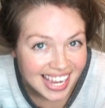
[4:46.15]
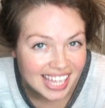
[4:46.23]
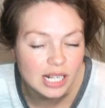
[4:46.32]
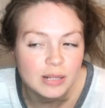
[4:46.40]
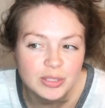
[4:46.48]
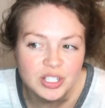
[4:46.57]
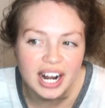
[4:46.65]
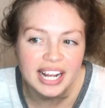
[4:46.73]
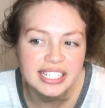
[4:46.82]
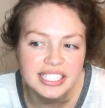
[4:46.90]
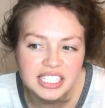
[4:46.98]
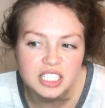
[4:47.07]
and I'm trying
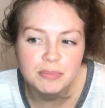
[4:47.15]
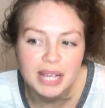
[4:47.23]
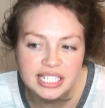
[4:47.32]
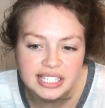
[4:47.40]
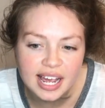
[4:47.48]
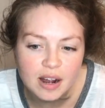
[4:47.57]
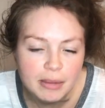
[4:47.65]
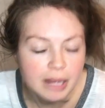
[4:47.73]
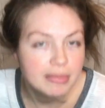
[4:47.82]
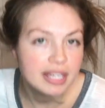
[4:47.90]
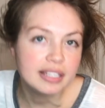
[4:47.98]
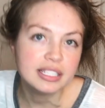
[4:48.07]
to space out my
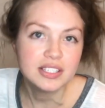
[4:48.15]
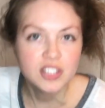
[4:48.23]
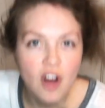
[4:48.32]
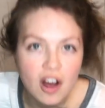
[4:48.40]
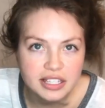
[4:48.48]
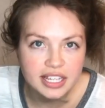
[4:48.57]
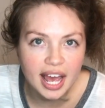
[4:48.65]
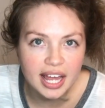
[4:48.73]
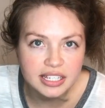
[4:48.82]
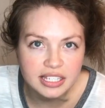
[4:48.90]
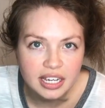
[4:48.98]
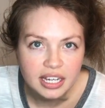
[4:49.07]
MeUndies
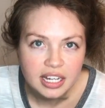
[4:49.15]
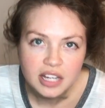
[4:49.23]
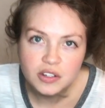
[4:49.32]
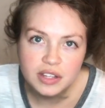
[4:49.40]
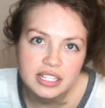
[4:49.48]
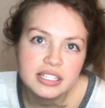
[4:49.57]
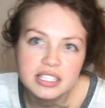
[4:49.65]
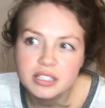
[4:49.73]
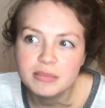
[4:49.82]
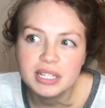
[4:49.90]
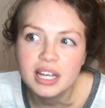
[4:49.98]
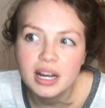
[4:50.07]
content so this doesn't
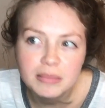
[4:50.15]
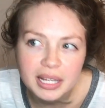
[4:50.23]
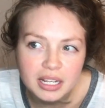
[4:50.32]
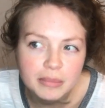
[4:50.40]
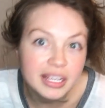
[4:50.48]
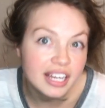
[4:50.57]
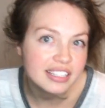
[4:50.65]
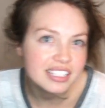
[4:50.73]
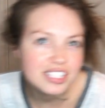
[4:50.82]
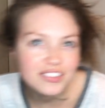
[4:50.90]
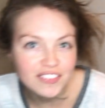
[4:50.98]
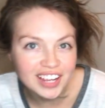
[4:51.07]
become like a
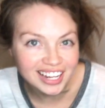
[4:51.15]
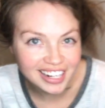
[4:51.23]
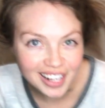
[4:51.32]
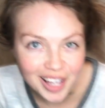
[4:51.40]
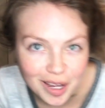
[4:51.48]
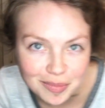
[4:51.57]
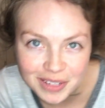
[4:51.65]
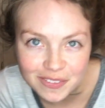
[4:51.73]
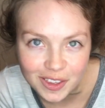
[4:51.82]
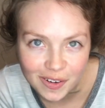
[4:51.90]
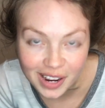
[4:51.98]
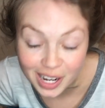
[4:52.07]
MeUndies fan club, even
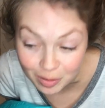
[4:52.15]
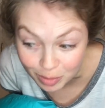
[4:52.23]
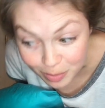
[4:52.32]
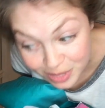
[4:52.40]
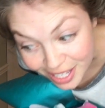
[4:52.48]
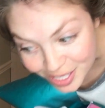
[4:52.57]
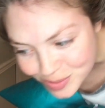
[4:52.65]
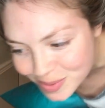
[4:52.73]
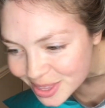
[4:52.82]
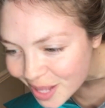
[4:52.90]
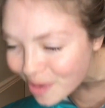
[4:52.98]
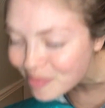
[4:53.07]
though I am obsessed with
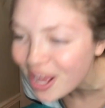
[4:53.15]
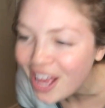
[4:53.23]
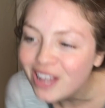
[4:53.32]
them.